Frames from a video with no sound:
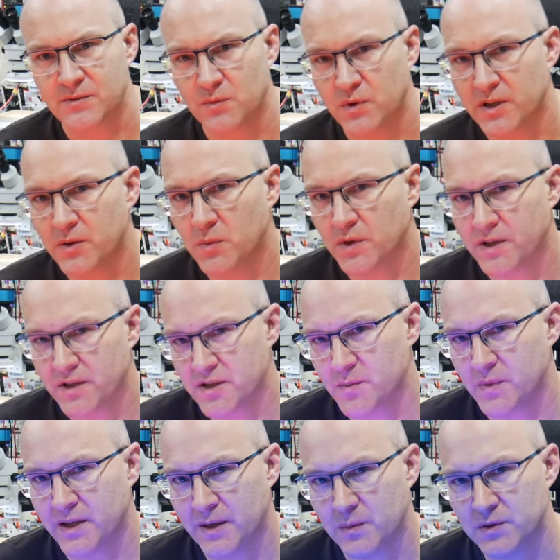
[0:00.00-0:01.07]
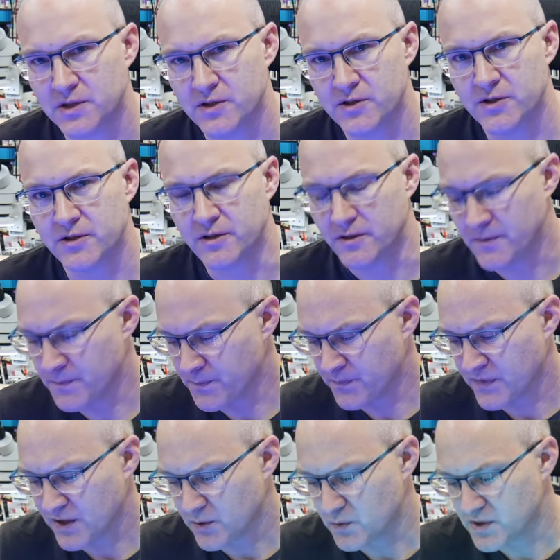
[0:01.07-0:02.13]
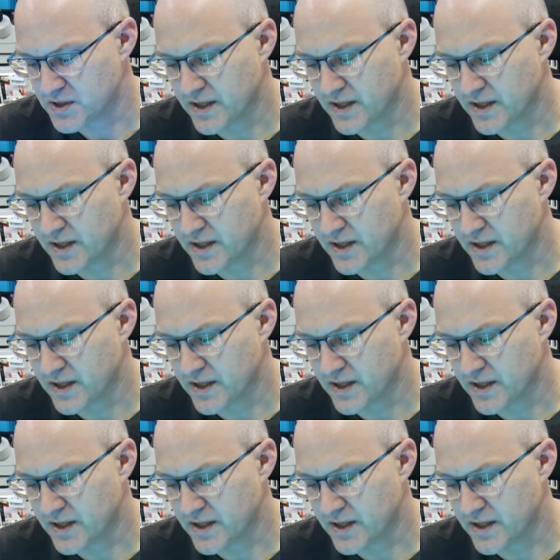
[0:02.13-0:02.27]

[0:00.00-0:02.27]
What I wanted to be able to do was